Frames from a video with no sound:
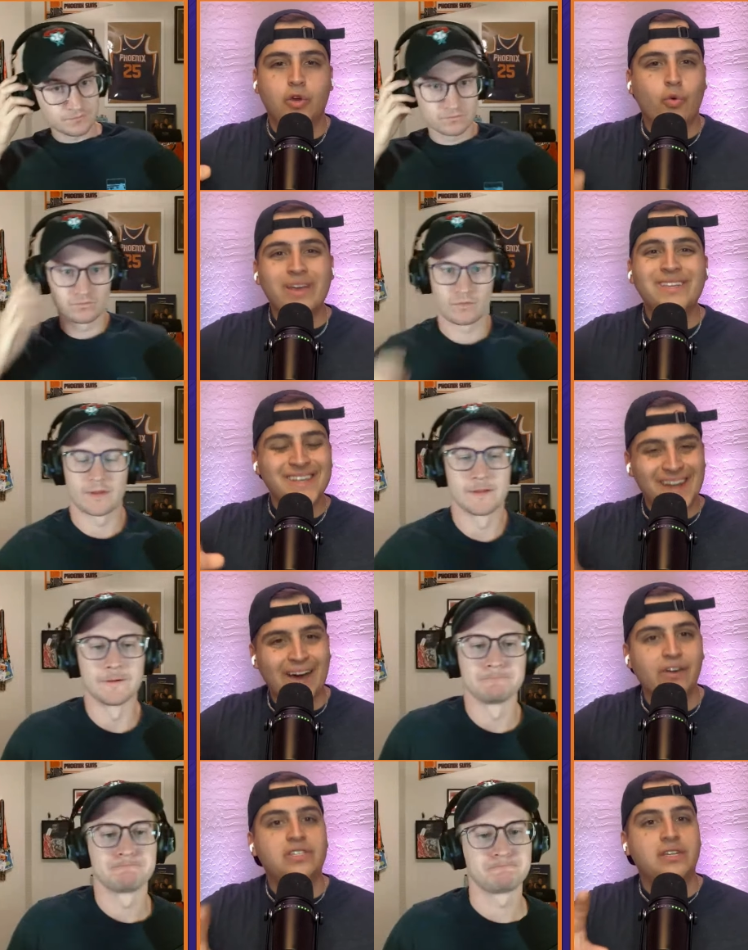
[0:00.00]
Speaker 1: Grayson
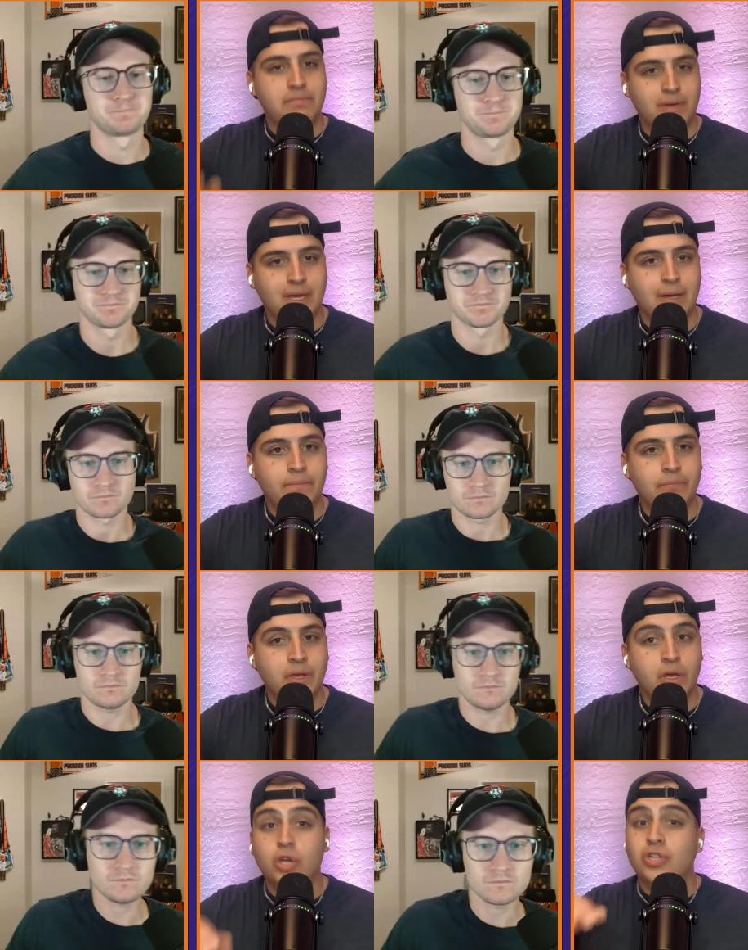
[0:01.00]
Allen, to me,
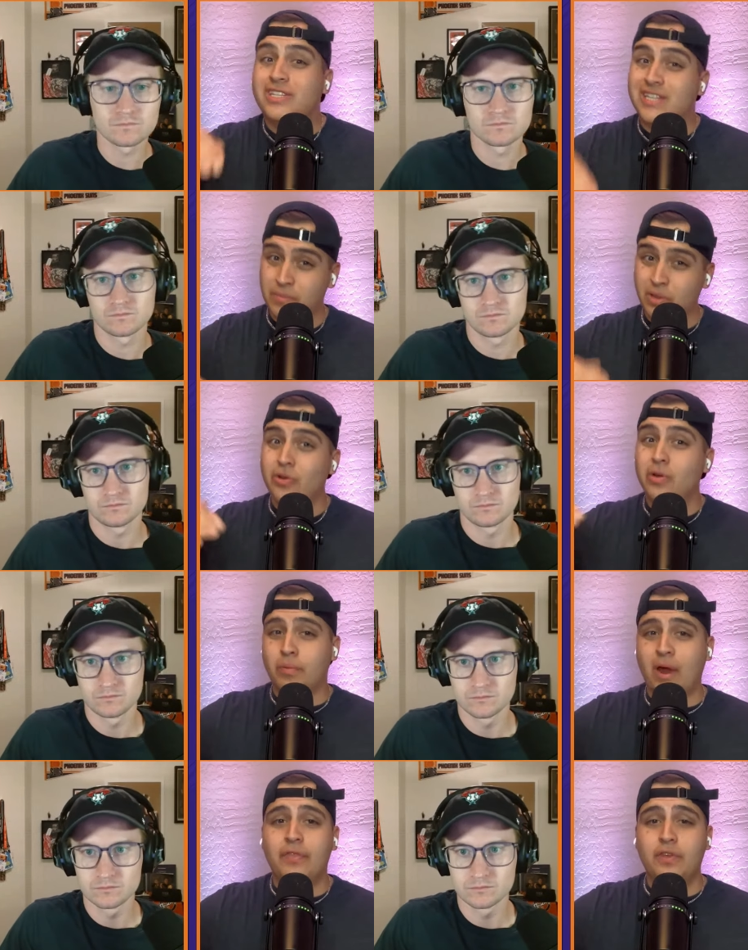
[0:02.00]
similar to
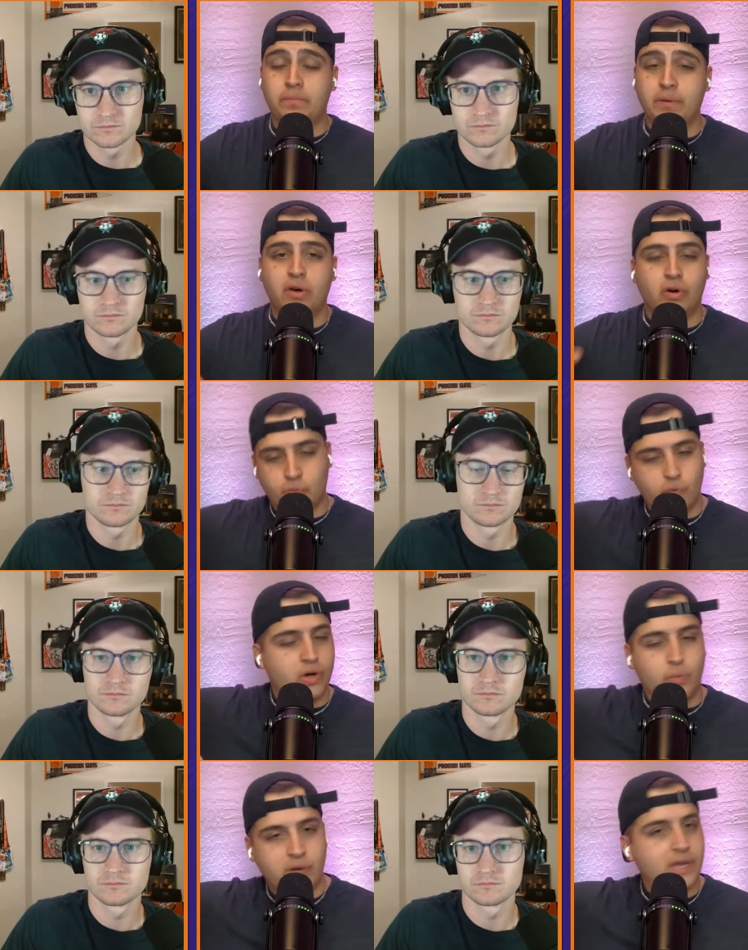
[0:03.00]
Bradley Beal, and
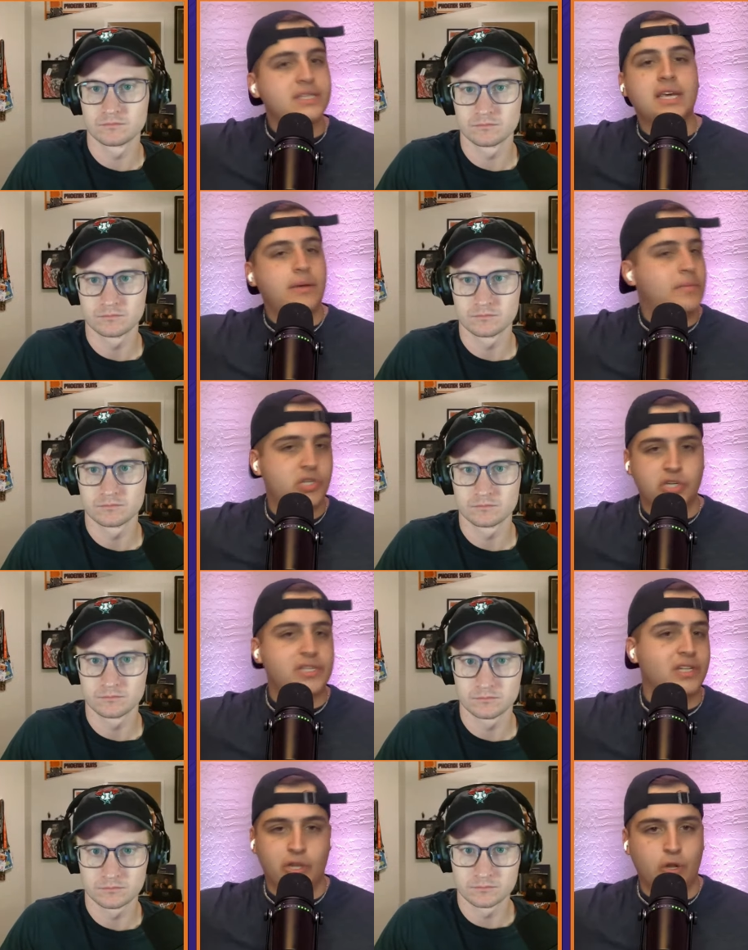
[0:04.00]
we'll, we'll get to him in
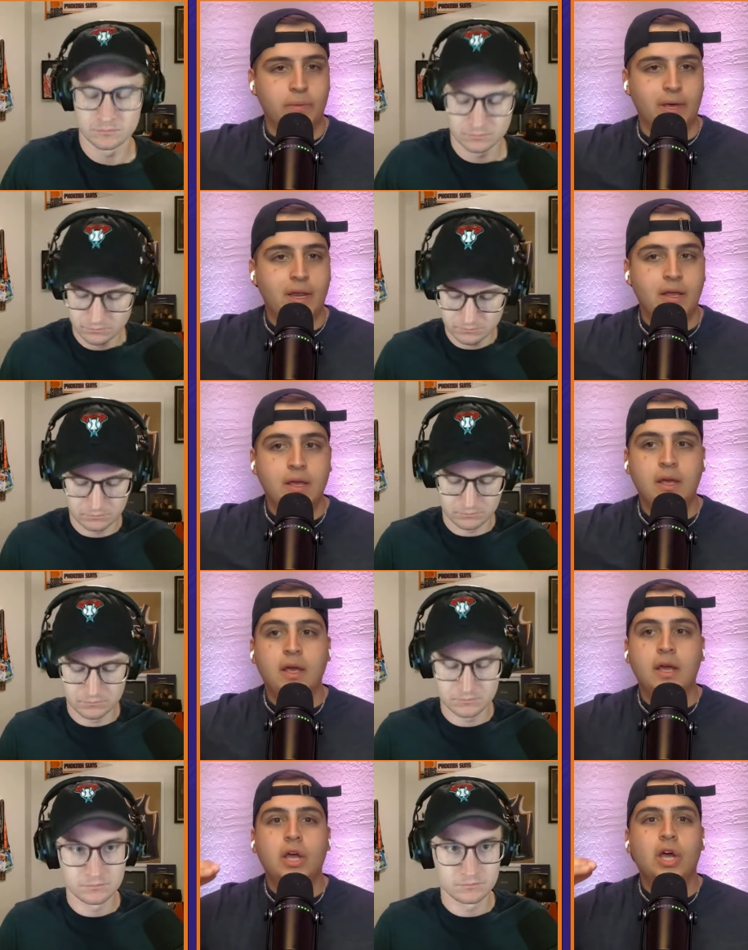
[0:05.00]
just a little bit,
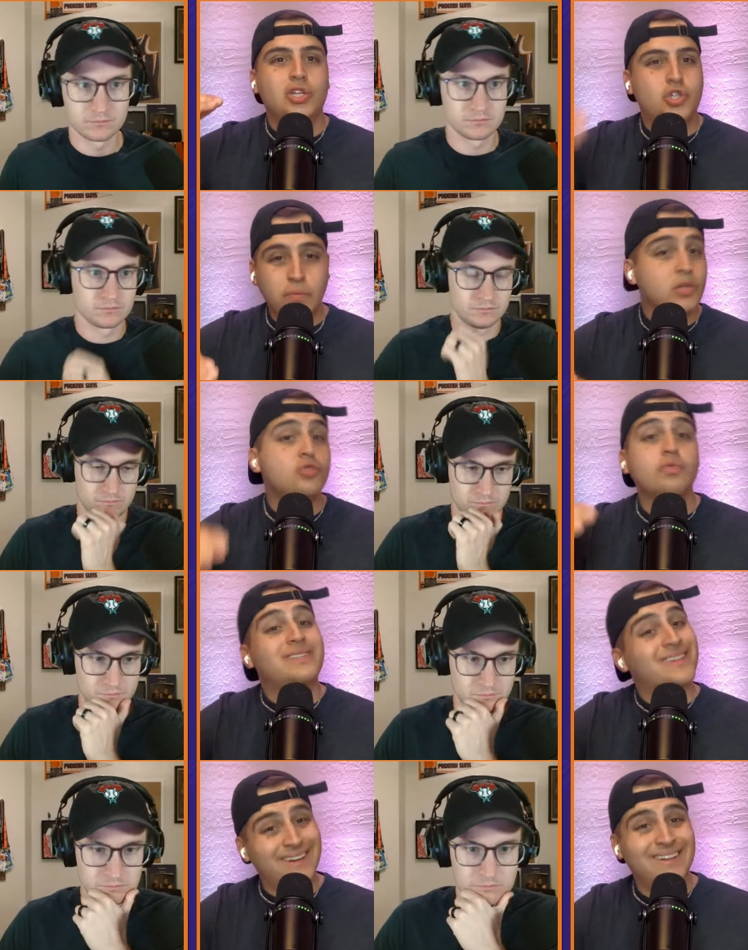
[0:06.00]
too much
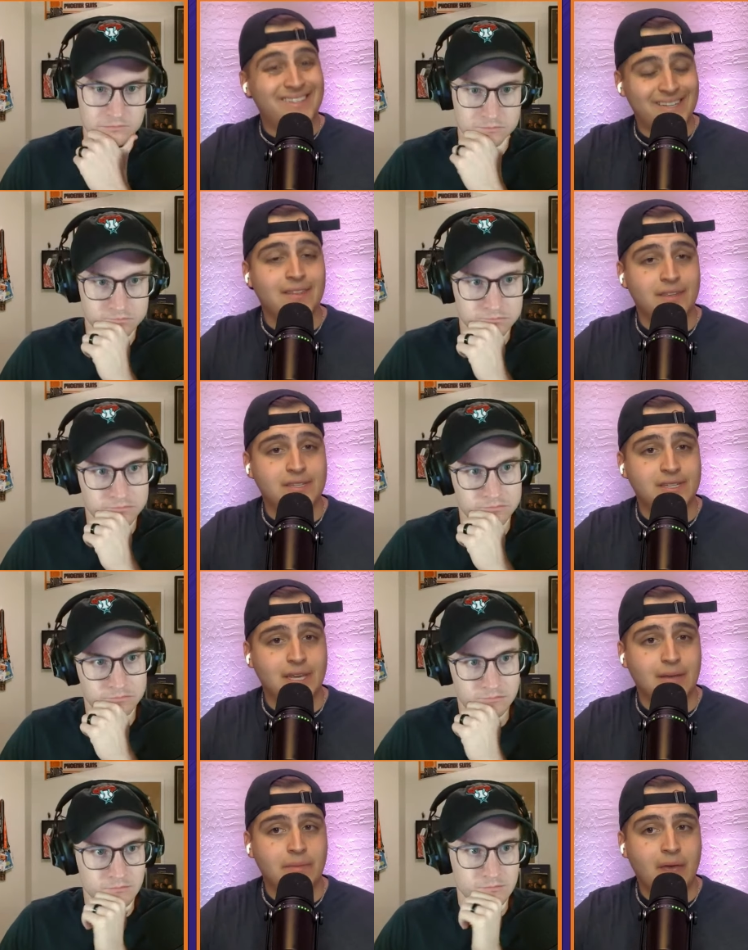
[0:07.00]
redundancy in this
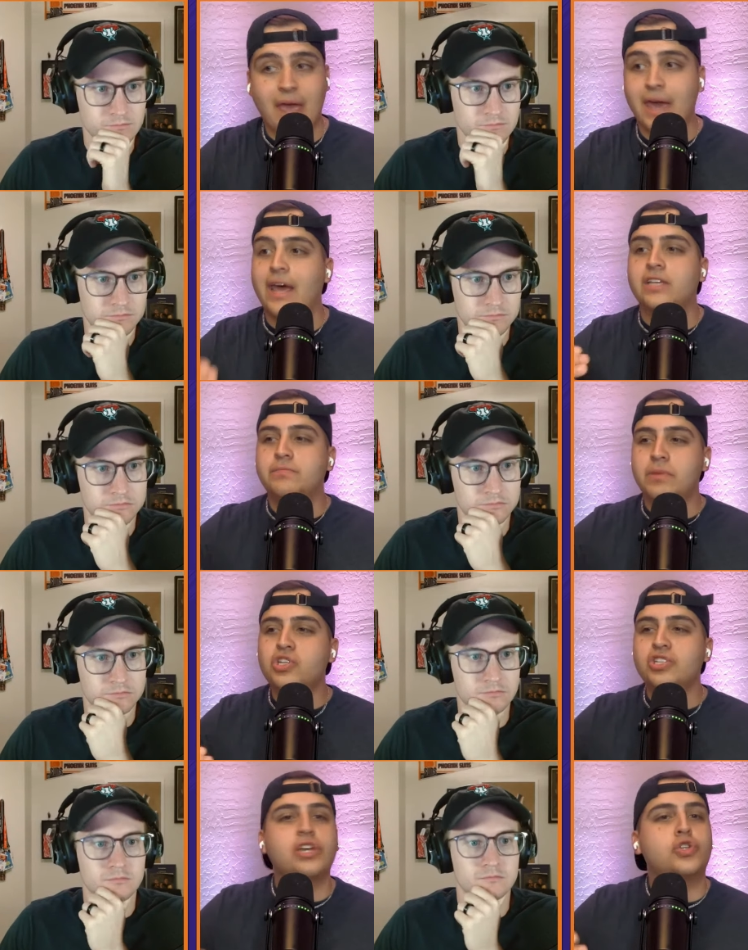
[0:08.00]
team. And as
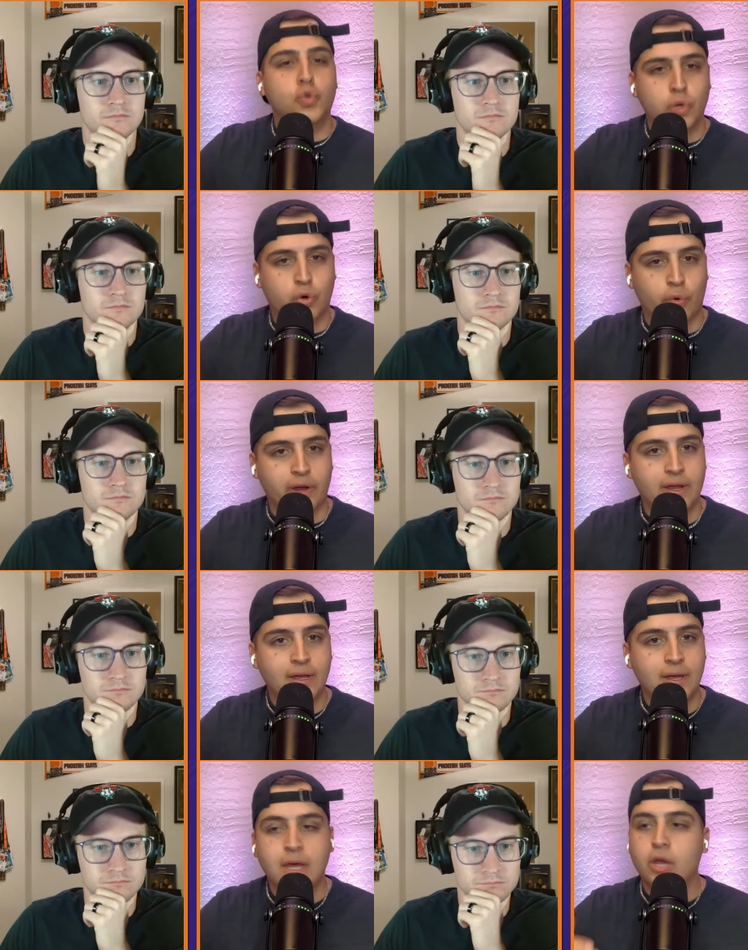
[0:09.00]
much as I do agree,
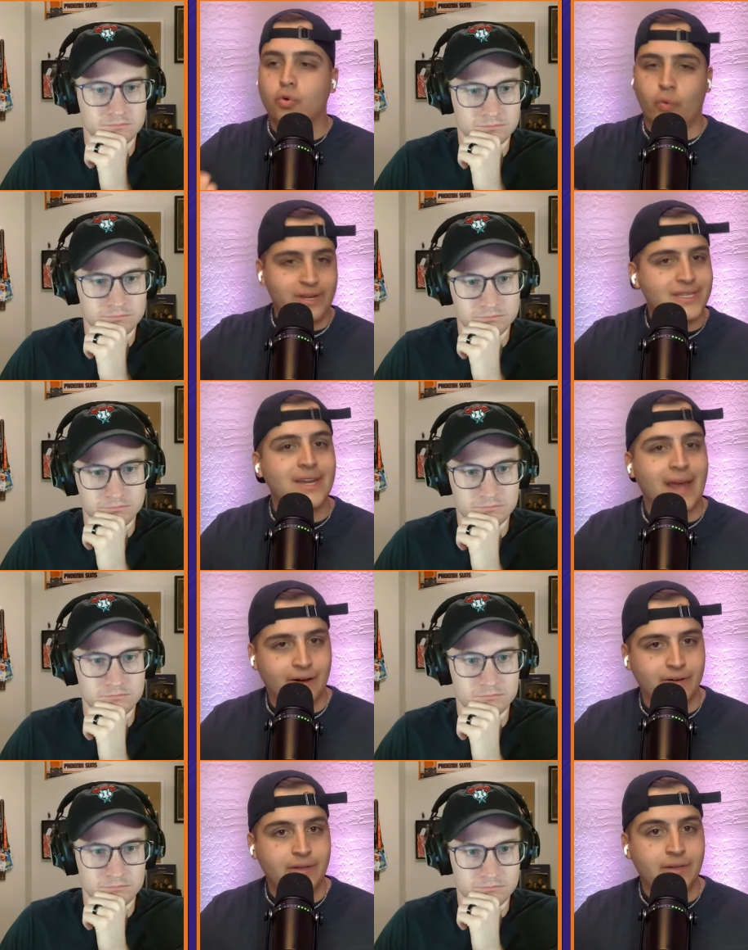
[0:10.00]
Grayson
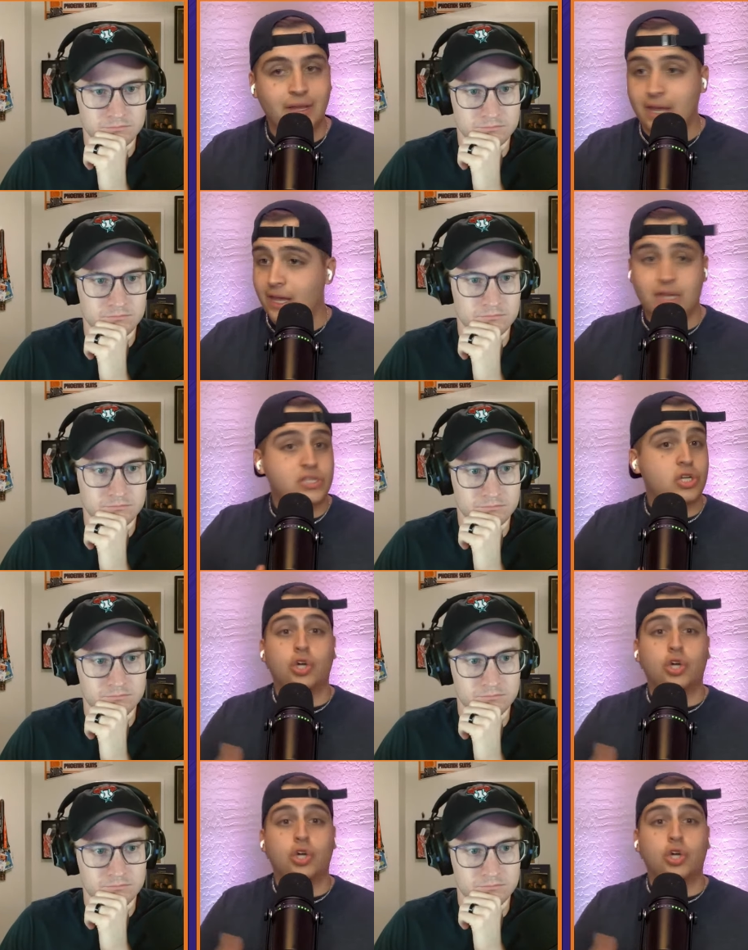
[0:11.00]
Allen is